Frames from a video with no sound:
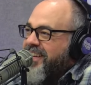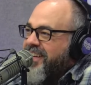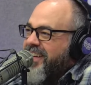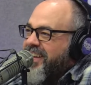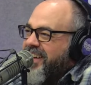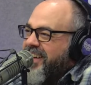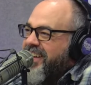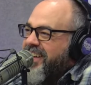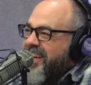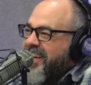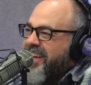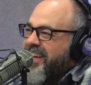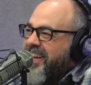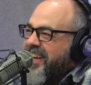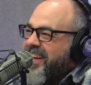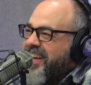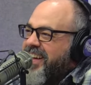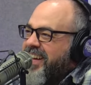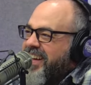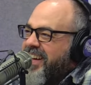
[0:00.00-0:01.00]
Yeah.
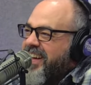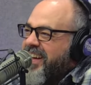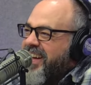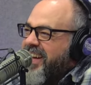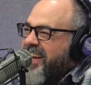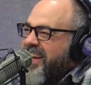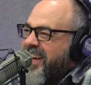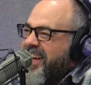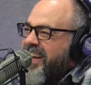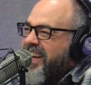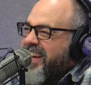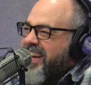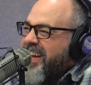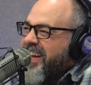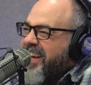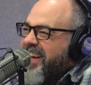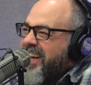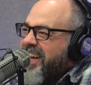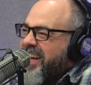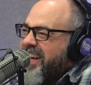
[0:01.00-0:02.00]

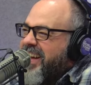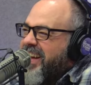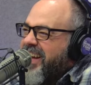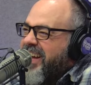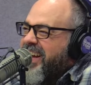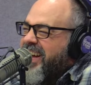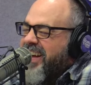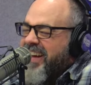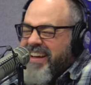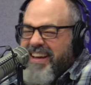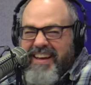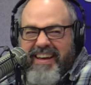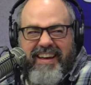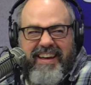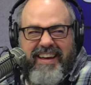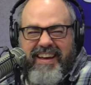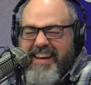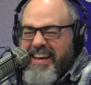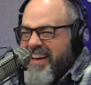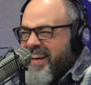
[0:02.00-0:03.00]
He loves those.
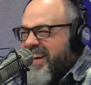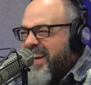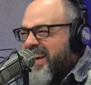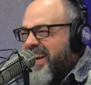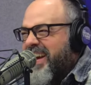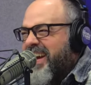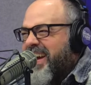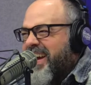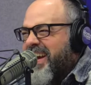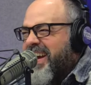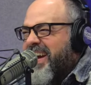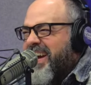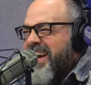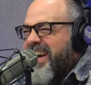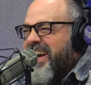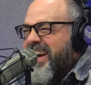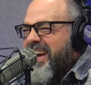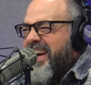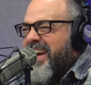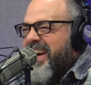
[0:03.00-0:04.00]
What are the names of the
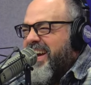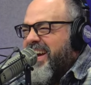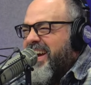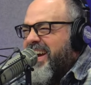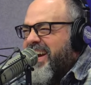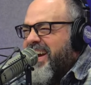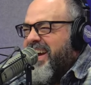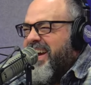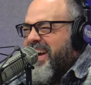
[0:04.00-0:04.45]
precogs?